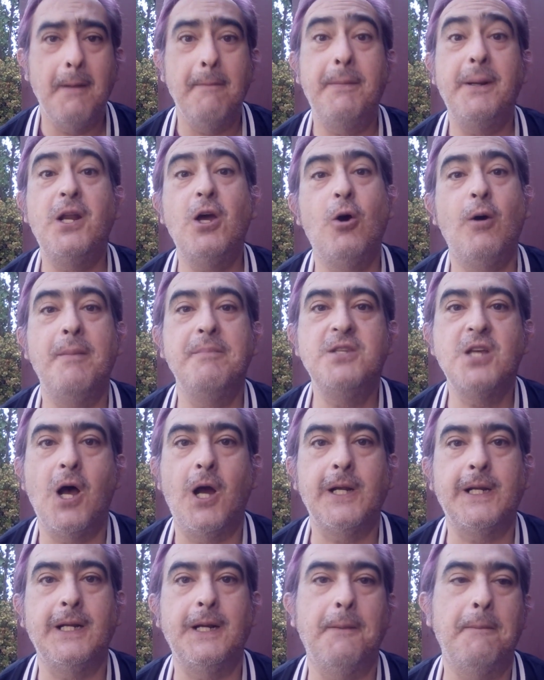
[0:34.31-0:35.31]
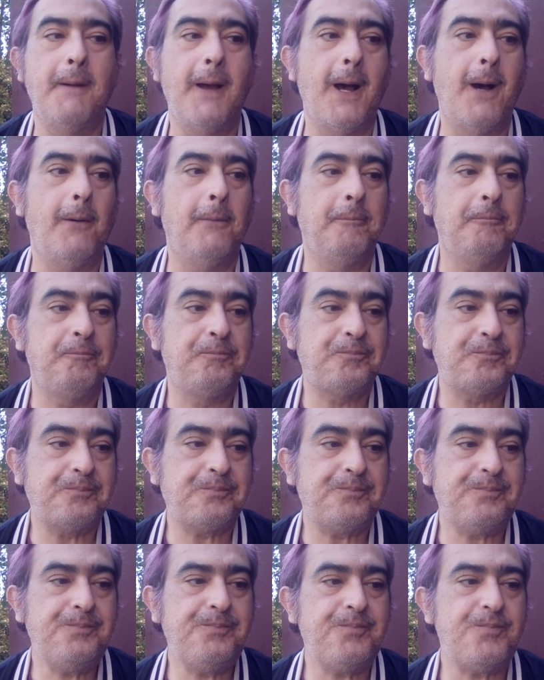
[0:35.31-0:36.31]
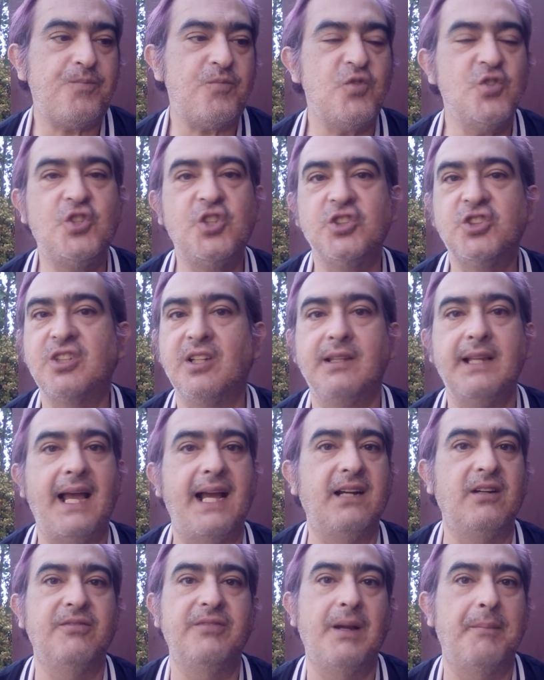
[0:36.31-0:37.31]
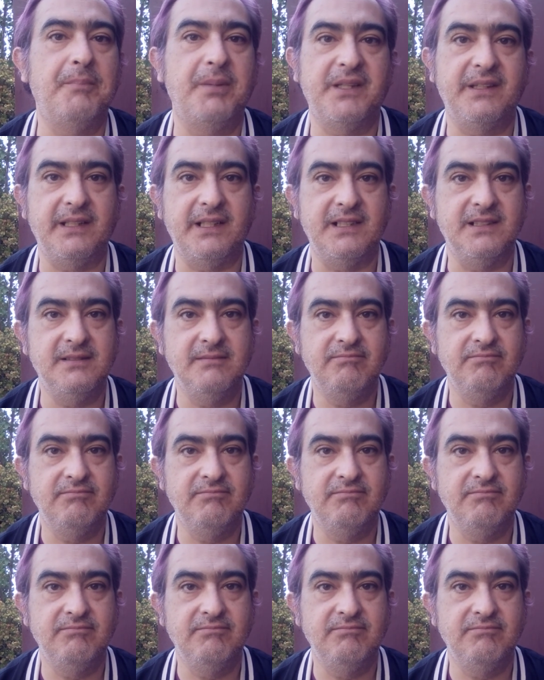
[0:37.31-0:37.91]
But no, I'm talking about just a lack of empathy,